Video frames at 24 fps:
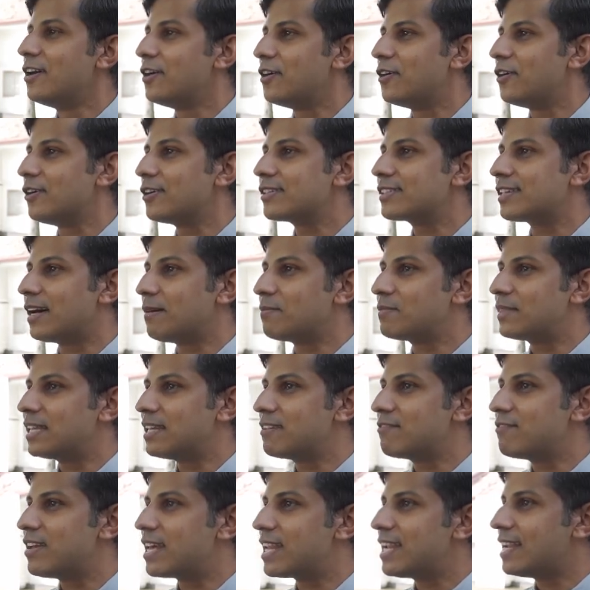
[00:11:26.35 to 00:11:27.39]
or
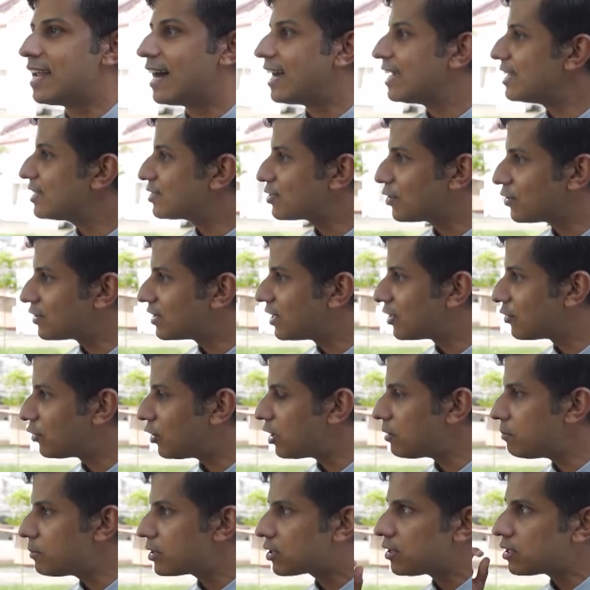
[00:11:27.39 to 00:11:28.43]
something very nice on the
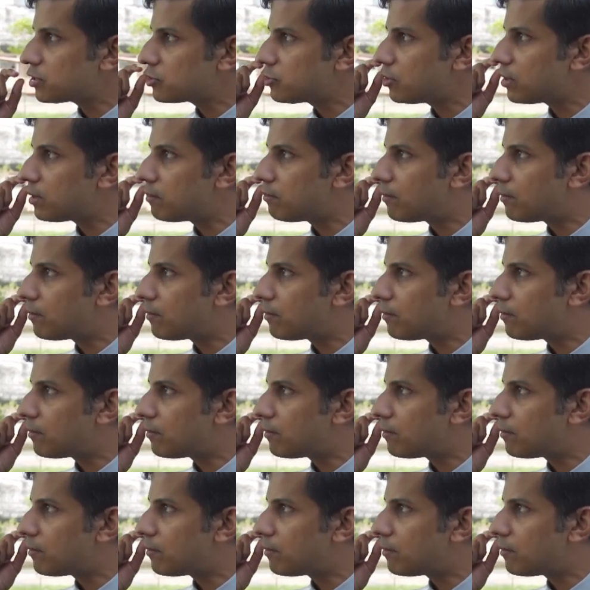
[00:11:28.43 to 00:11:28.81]
road because your